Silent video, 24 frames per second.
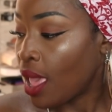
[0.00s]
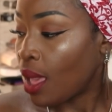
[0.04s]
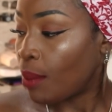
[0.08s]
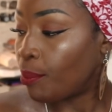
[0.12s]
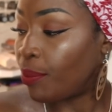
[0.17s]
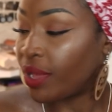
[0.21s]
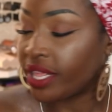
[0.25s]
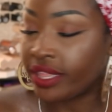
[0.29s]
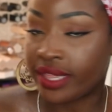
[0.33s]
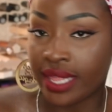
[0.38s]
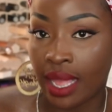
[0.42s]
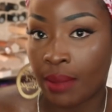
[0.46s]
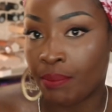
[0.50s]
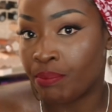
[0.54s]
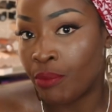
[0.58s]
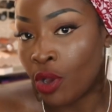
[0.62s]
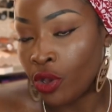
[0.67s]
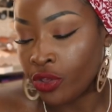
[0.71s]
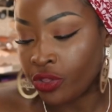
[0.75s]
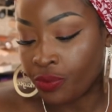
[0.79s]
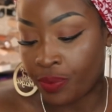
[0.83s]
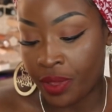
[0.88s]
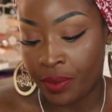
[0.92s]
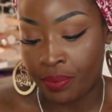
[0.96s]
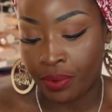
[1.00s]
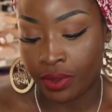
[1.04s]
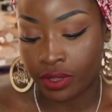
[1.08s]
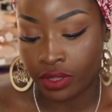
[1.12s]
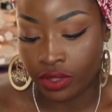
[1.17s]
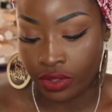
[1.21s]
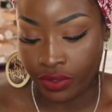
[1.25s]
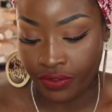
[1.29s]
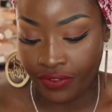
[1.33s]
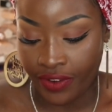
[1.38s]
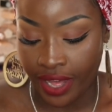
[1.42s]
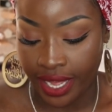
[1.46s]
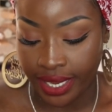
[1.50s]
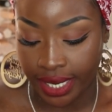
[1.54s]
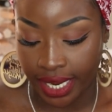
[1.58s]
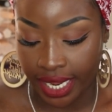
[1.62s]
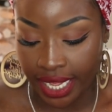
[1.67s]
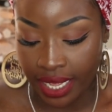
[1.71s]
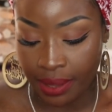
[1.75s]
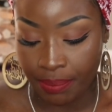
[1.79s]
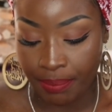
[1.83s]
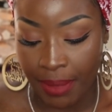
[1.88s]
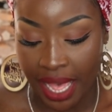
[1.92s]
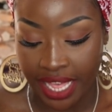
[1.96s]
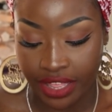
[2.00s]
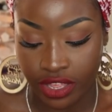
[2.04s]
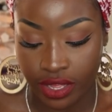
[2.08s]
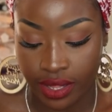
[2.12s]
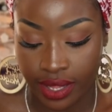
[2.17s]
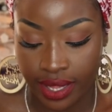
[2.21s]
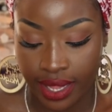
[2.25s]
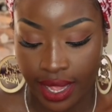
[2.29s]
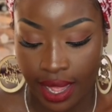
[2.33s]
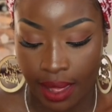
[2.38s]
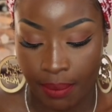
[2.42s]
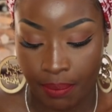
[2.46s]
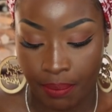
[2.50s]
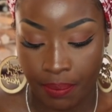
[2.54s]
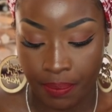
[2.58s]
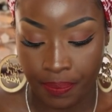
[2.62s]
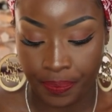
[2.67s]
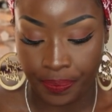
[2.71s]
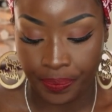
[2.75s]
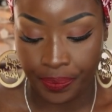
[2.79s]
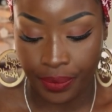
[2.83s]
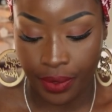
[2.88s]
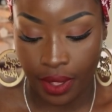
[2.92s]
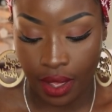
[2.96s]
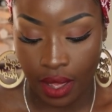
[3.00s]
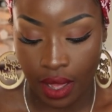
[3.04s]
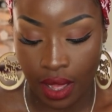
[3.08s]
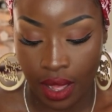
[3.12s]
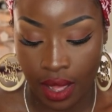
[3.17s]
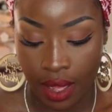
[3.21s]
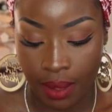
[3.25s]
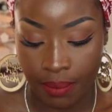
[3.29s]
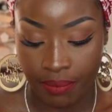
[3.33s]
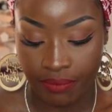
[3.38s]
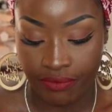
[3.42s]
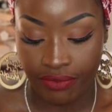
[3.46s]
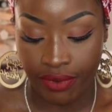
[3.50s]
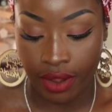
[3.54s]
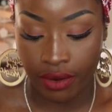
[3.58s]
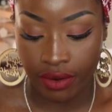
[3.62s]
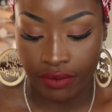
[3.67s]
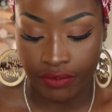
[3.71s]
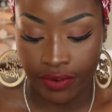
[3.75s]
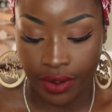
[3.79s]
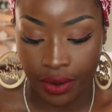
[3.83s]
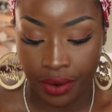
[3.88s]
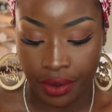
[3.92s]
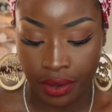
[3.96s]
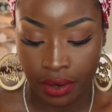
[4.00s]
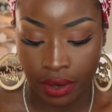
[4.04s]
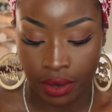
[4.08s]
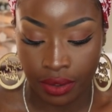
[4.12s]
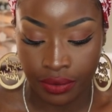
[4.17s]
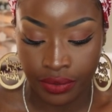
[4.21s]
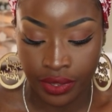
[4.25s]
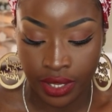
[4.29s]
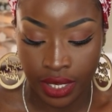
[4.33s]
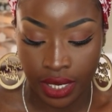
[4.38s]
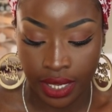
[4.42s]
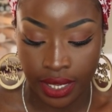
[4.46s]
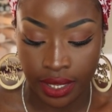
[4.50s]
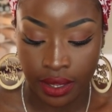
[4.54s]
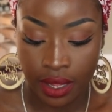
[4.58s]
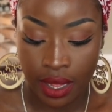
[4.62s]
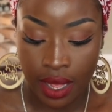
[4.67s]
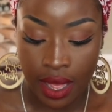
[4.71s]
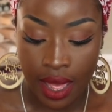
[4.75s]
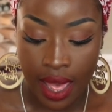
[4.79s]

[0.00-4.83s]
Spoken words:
But most people do find that it matches them very, very closely.